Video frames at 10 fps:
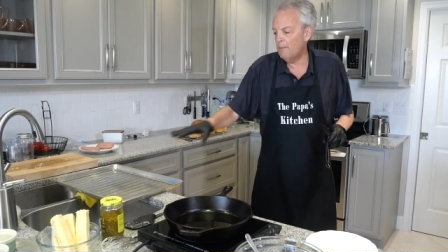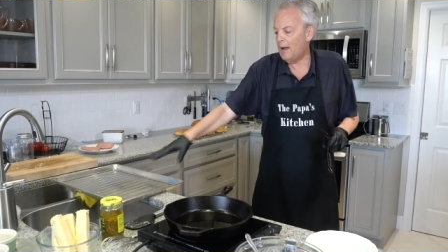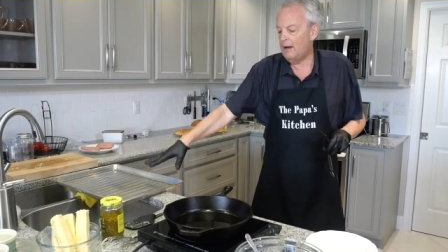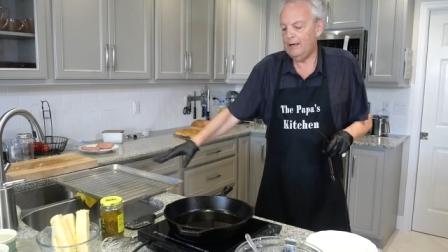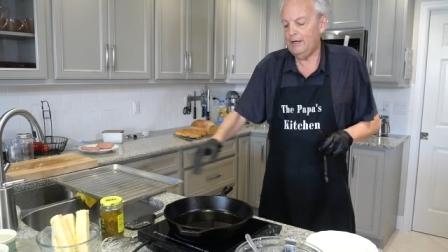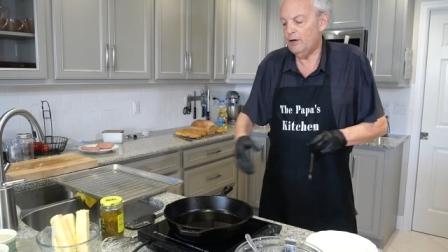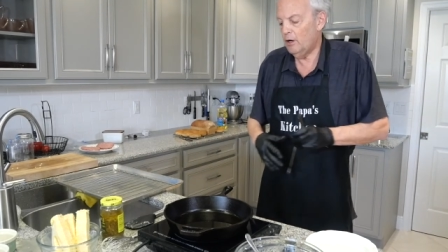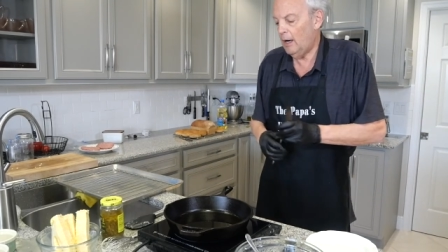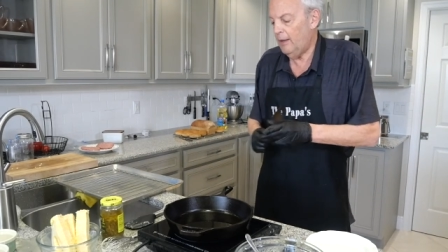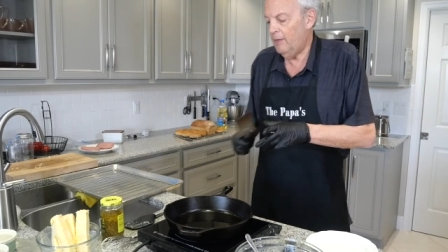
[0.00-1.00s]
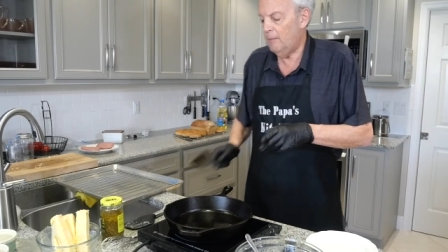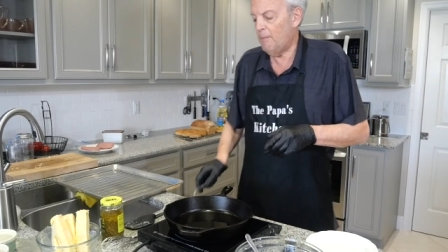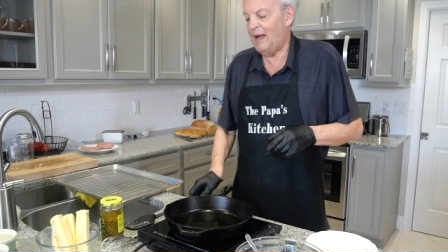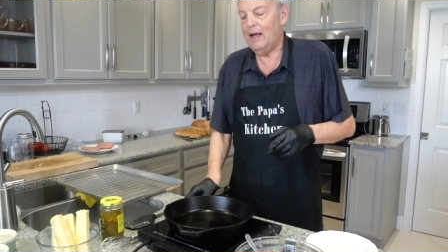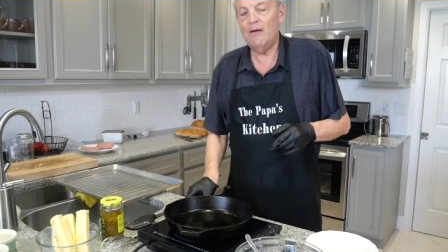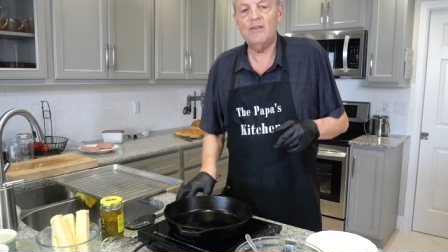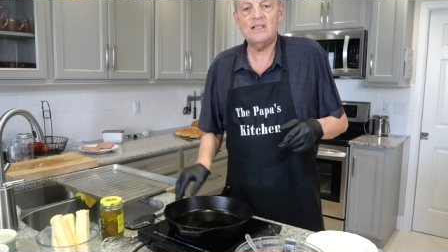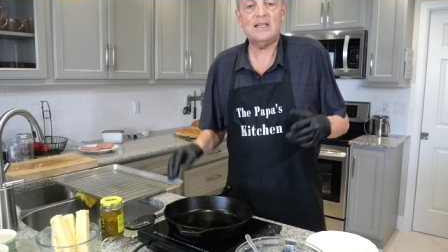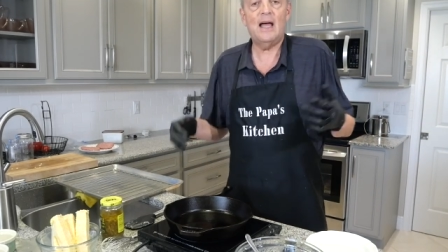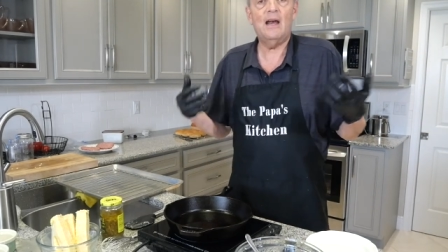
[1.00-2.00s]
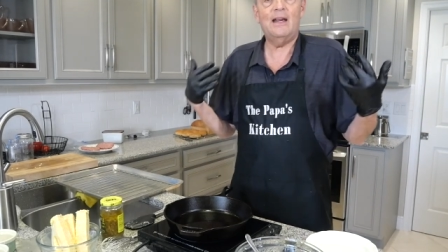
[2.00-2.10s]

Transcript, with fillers: them on here and then my oven's on